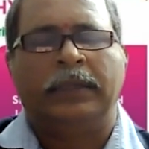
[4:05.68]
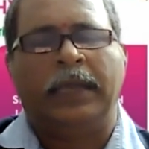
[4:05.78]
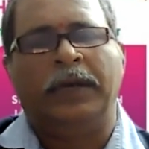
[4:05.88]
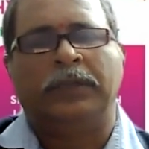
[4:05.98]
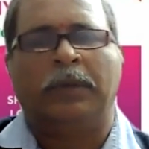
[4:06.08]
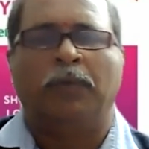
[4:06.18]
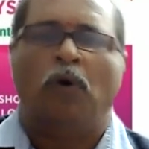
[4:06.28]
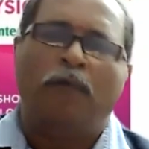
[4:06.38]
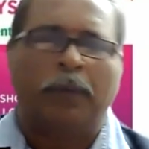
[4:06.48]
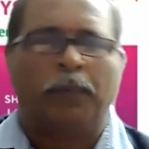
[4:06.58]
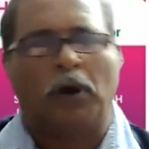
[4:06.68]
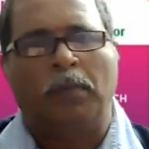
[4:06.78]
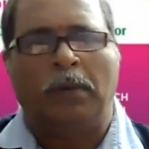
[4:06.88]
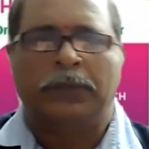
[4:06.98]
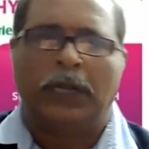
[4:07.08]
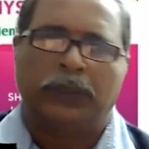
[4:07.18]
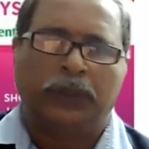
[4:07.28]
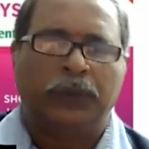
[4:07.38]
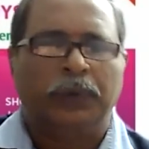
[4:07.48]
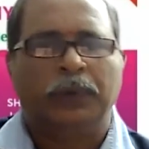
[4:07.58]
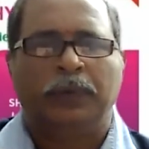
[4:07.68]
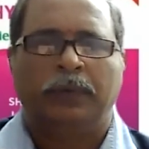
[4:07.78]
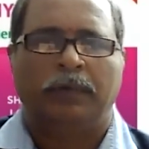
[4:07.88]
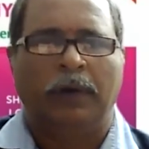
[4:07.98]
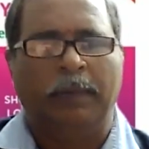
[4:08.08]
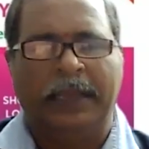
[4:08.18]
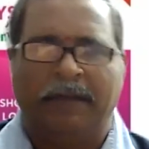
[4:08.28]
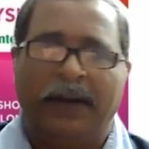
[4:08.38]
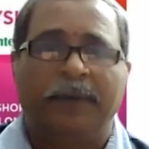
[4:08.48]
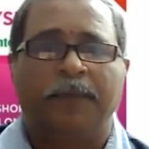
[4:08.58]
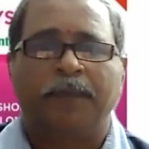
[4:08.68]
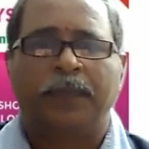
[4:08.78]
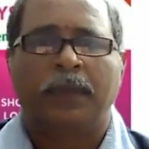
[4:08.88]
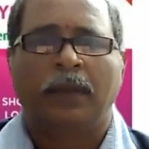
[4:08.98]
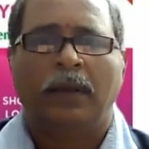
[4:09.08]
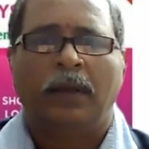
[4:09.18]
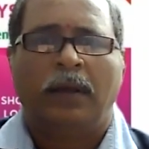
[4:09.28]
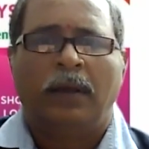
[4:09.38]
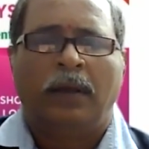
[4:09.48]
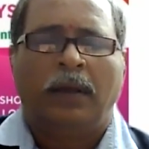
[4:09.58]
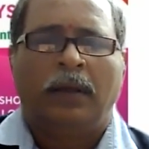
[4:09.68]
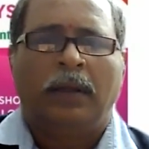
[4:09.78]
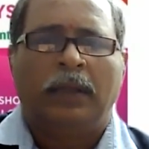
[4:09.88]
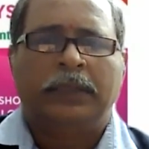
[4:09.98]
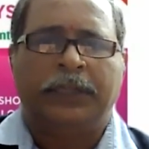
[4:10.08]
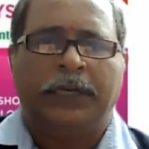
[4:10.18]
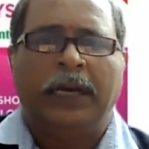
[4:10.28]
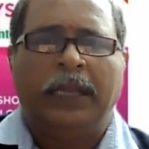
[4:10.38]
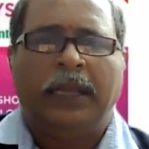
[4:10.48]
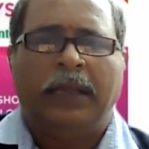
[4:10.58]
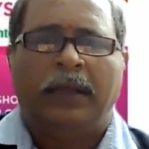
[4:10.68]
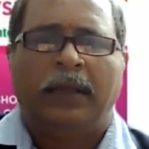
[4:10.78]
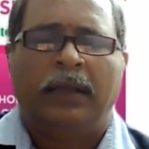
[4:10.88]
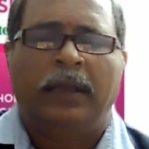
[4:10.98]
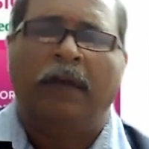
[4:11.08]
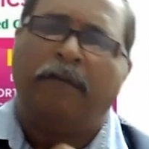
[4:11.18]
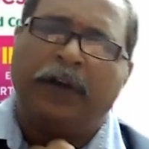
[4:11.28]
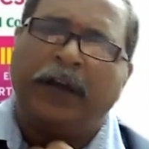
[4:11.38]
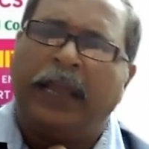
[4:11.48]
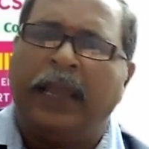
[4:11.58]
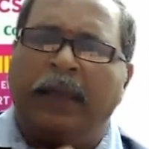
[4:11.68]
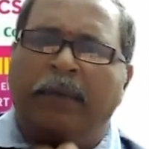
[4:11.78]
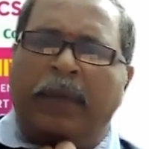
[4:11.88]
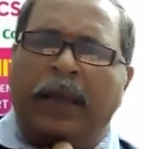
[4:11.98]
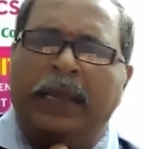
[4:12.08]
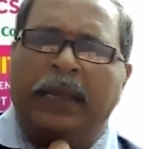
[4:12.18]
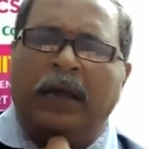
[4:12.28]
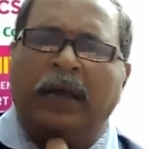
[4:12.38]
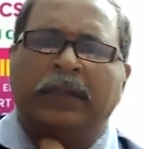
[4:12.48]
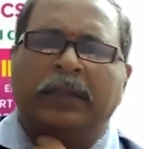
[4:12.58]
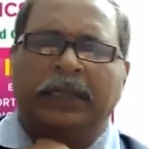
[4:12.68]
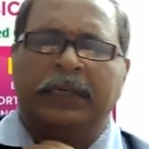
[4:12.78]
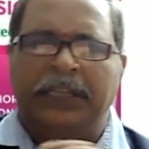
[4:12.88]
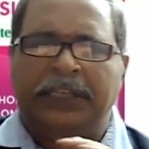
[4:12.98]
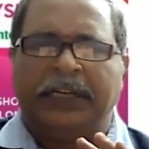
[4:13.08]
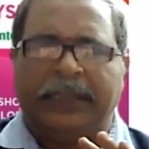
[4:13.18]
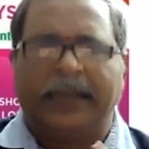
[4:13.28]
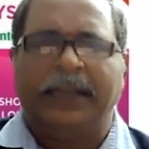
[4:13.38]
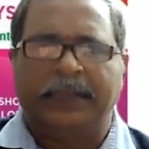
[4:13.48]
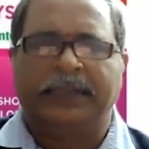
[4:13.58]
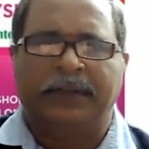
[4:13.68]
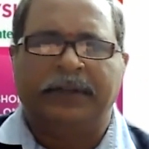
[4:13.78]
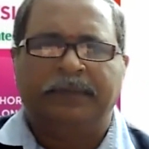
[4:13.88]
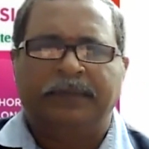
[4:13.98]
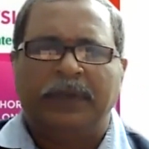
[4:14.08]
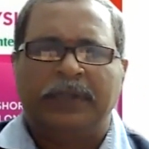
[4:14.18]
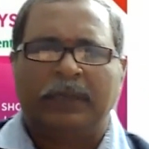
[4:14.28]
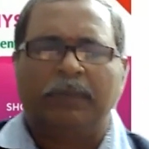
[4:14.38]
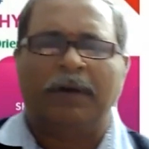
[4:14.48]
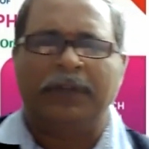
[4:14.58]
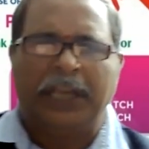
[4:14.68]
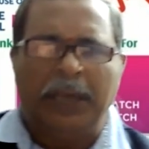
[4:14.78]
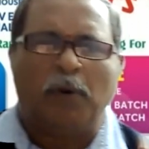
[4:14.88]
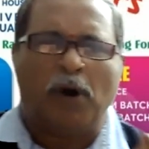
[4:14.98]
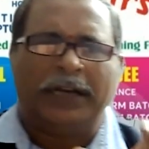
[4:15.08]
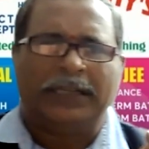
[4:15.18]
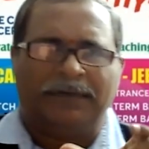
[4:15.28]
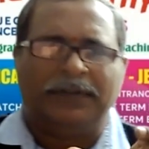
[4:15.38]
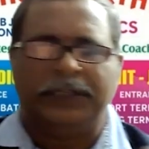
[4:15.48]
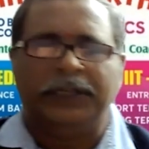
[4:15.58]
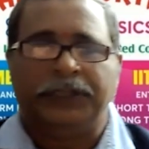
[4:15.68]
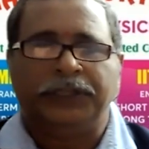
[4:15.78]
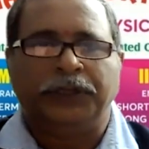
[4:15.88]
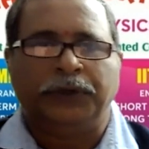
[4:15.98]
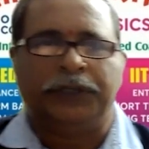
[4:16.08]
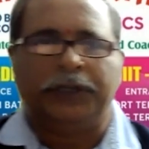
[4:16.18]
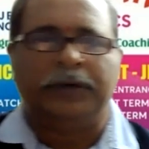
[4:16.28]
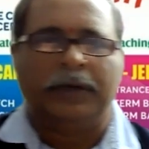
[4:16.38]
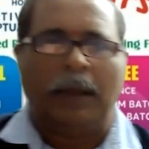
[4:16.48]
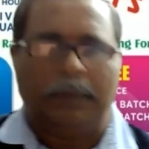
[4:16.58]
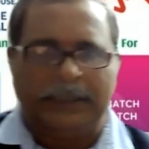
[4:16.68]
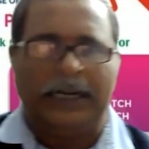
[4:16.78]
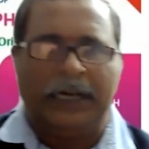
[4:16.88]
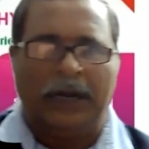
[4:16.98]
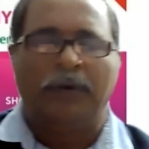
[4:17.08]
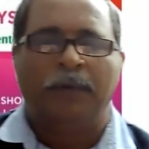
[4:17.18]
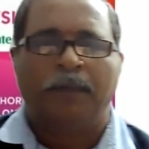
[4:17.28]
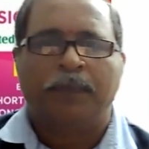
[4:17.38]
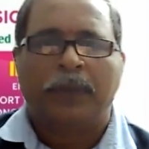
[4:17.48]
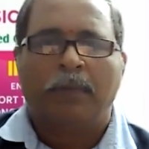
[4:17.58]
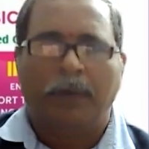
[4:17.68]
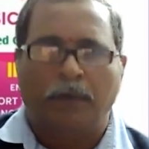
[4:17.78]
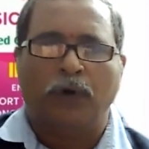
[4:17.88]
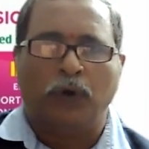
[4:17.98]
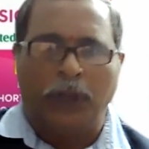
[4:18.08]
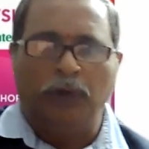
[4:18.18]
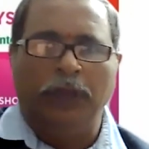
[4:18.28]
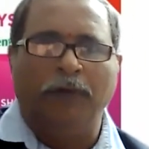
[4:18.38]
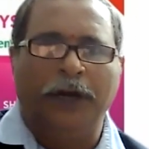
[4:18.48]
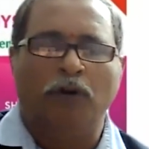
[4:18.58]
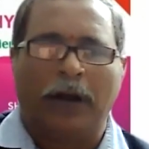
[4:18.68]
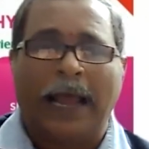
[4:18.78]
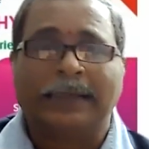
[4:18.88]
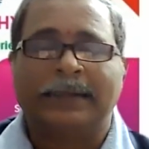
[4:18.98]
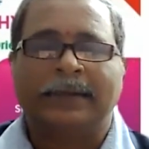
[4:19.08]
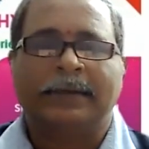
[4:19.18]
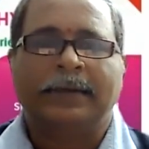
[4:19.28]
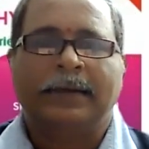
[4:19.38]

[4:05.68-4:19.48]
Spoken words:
Then some homework problems also will be given. Generally, every day, the teaching techniques, some of the key points of this institution, I'm telling you before to give the video class.